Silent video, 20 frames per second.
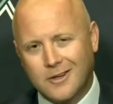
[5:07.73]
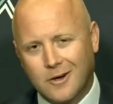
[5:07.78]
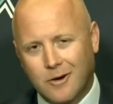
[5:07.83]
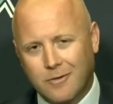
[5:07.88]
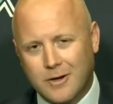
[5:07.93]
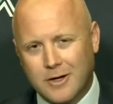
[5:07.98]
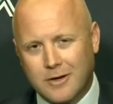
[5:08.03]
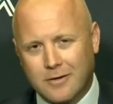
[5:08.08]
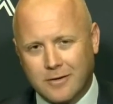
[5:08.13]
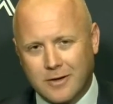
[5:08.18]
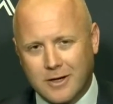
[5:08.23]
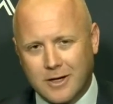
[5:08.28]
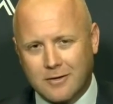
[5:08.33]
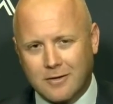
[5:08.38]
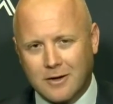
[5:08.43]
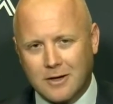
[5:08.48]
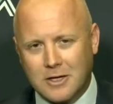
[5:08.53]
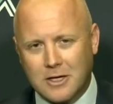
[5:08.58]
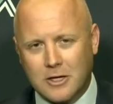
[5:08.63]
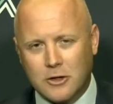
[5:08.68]
Obviously,
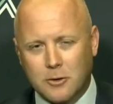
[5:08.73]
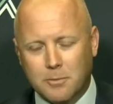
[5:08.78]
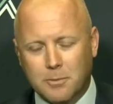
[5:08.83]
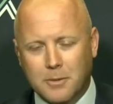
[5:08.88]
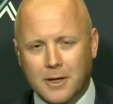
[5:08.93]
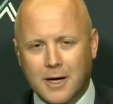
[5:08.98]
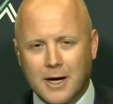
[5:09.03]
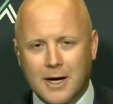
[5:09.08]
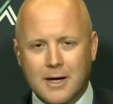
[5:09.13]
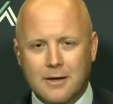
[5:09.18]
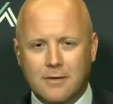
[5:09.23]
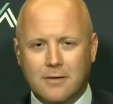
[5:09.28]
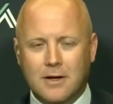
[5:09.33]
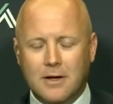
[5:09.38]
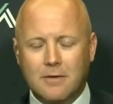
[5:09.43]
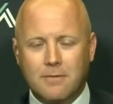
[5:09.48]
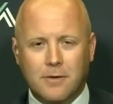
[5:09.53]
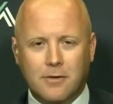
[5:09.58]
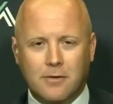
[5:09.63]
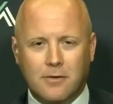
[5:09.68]
it's a yield play, it's
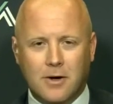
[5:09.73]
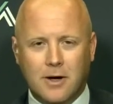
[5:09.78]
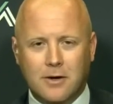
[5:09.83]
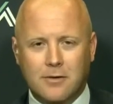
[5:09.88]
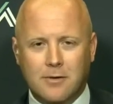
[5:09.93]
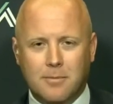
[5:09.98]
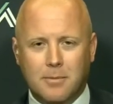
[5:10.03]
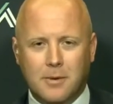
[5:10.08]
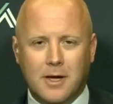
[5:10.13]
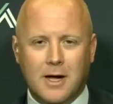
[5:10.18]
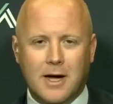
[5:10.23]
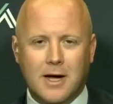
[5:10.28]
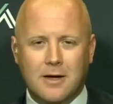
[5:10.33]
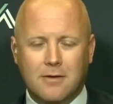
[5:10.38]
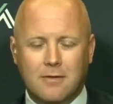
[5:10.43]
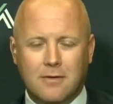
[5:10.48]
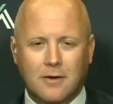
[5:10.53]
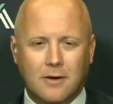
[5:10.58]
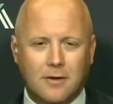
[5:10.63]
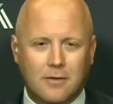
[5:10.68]
an infrastructure play,
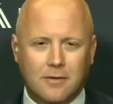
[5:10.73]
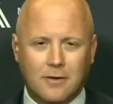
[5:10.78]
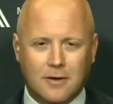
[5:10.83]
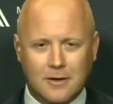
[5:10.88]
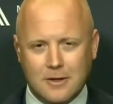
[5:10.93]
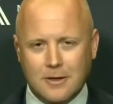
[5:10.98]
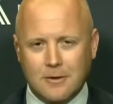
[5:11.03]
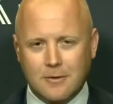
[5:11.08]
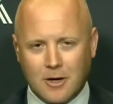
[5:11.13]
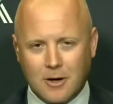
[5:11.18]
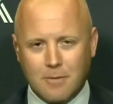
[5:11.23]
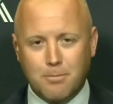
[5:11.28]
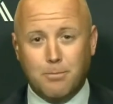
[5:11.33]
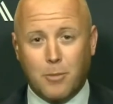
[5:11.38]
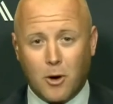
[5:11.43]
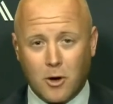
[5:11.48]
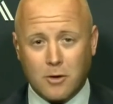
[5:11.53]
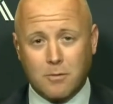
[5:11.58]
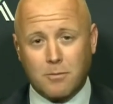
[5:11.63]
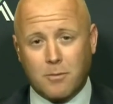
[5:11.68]
it's this, you know,
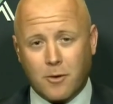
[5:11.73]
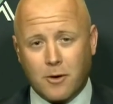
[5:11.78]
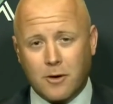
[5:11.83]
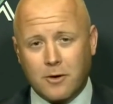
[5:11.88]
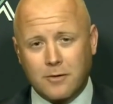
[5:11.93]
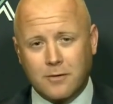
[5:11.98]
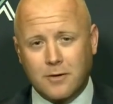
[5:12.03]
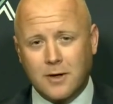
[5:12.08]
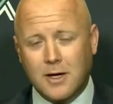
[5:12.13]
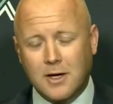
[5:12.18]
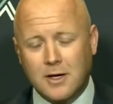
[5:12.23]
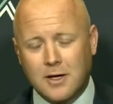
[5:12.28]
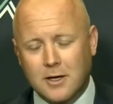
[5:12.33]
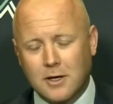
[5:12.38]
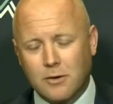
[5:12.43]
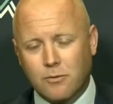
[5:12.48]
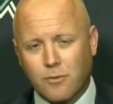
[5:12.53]
bond proxy.